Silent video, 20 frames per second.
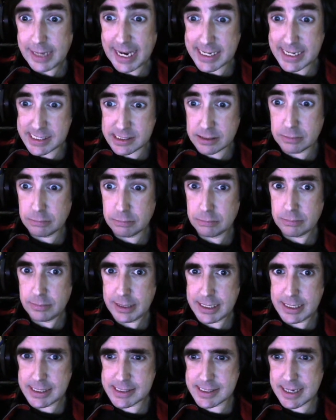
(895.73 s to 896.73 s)
Yes,
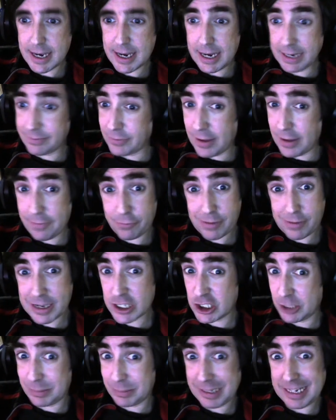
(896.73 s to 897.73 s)
it's. I've never
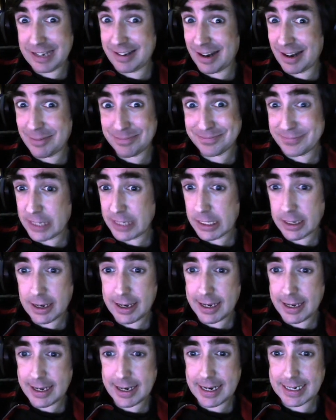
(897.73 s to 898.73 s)
actually played it,
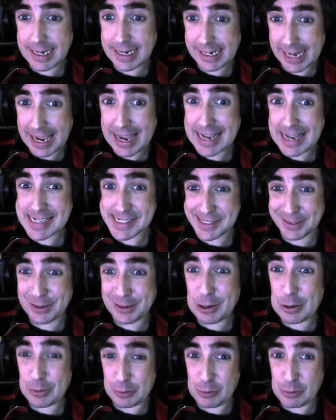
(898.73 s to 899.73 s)
and I get asked a
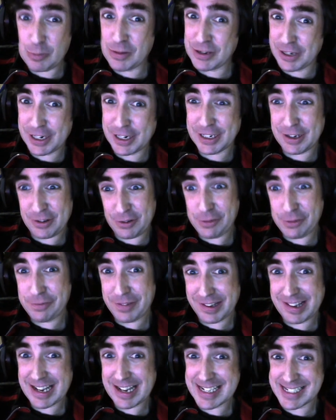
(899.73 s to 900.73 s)
lot, "Oh, you're going to do
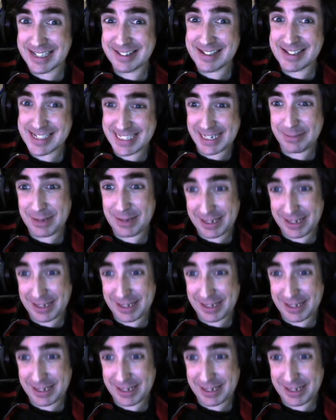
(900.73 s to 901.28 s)
Fantastic Dizzy?"